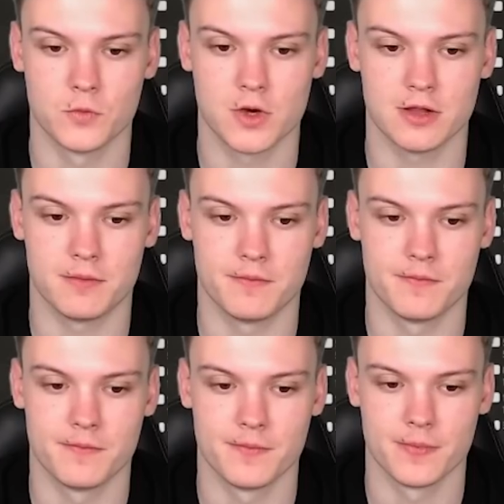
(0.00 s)
well,
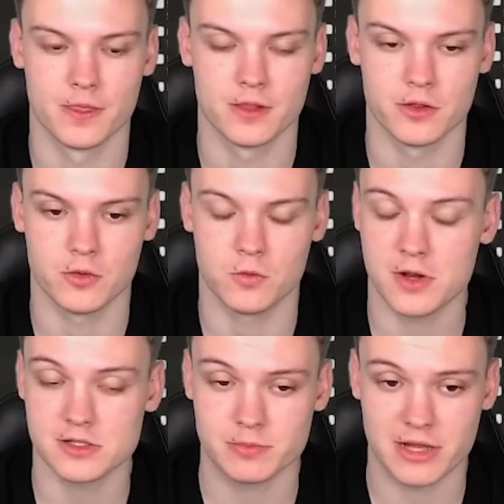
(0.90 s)

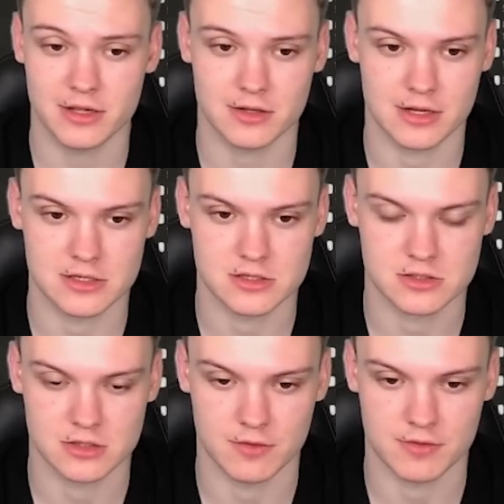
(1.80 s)
queen's playing a
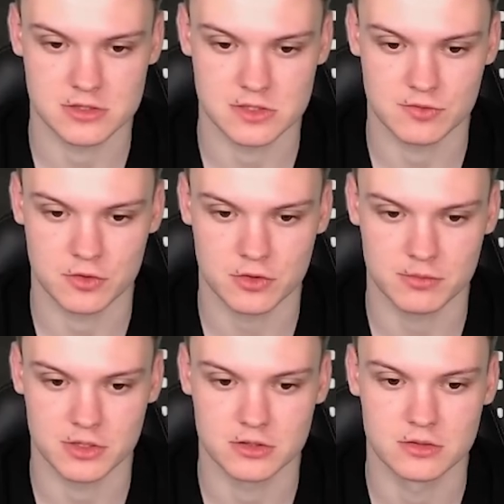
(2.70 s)
nice defensive role,
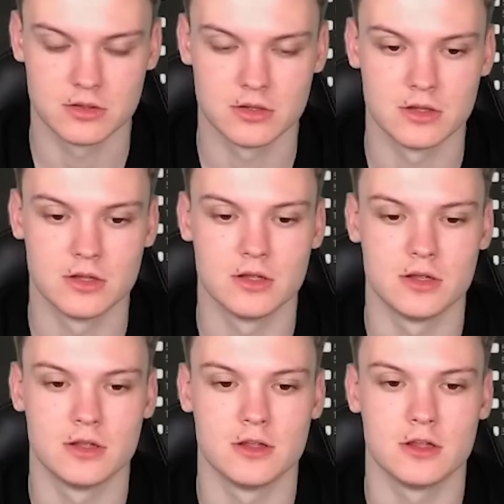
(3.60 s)
but
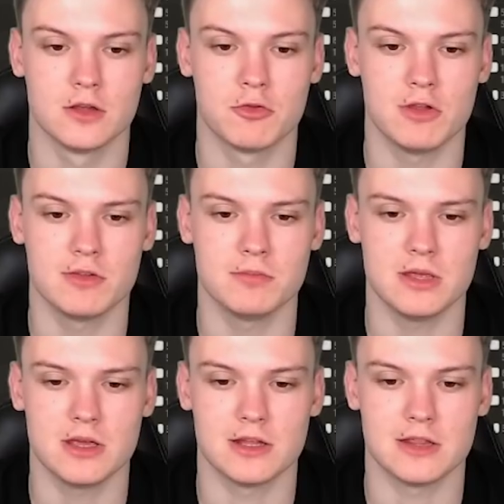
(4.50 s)
could even
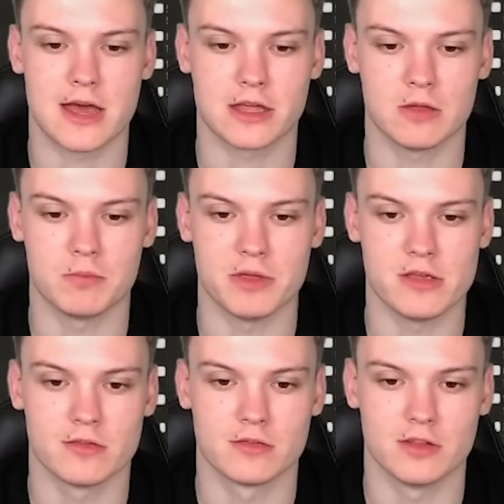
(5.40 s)
be an attacking
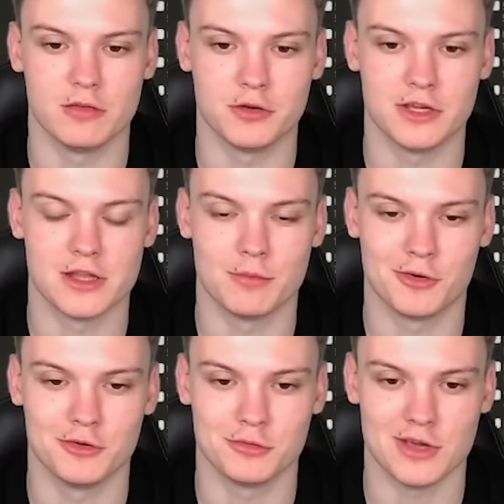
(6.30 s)
piece. If we get a
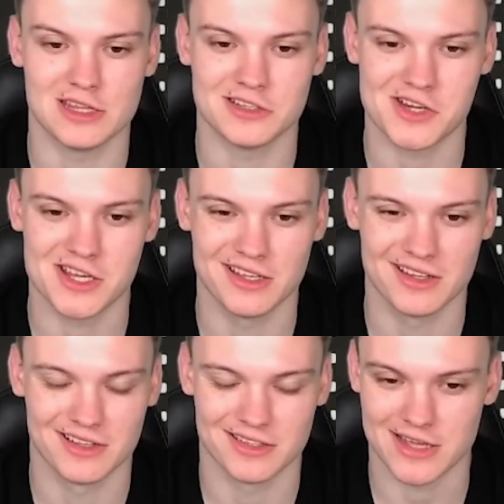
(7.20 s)
pawn to a3,
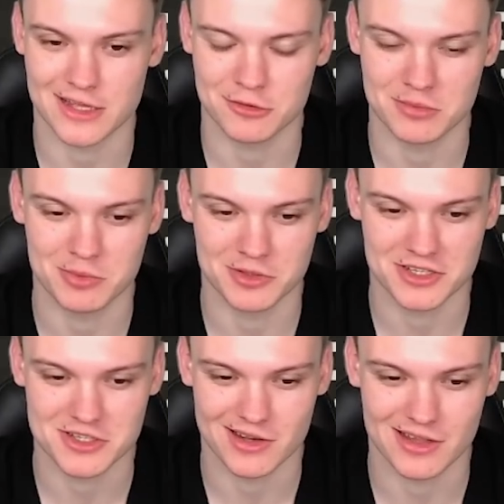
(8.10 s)
the knight could be
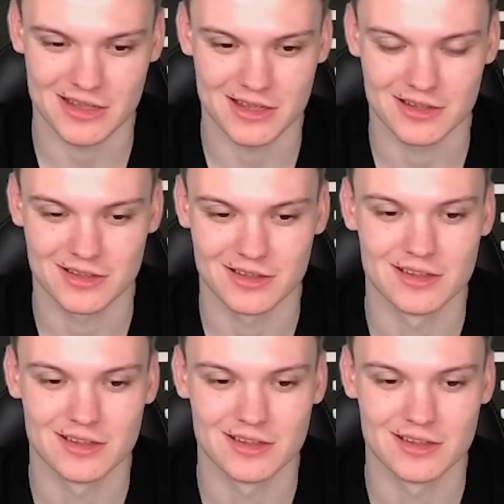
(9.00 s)
potentially